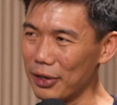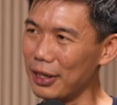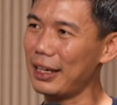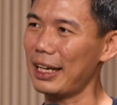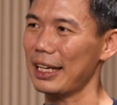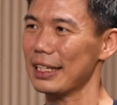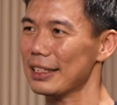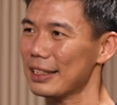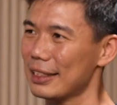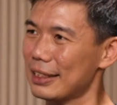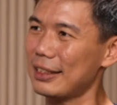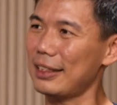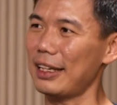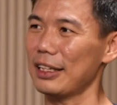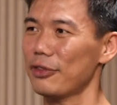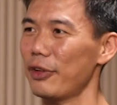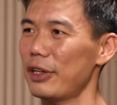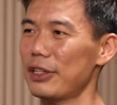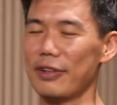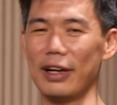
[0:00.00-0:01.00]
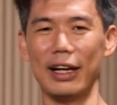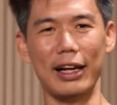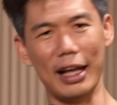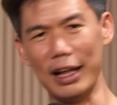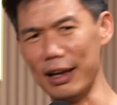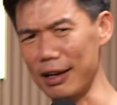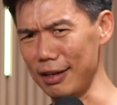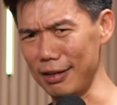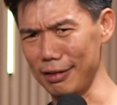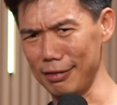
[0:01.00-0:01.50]
go the next phase,
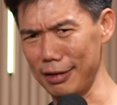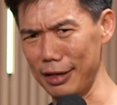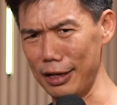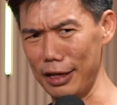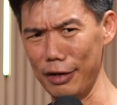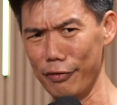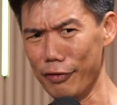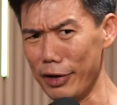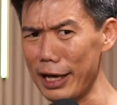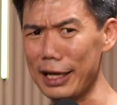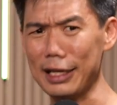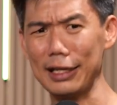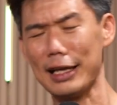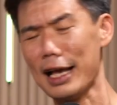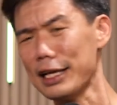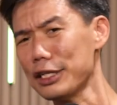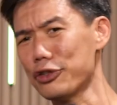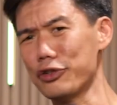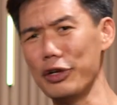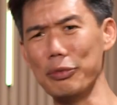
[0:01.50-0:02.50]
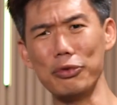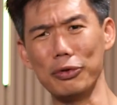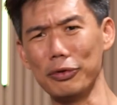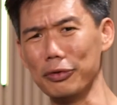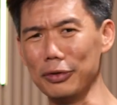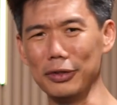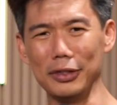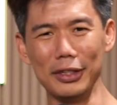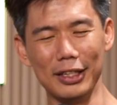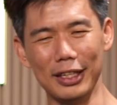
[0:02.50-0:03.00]
right? And even extreme
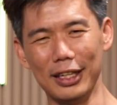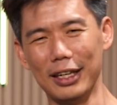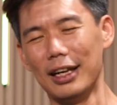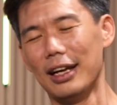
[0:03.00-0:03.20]
to,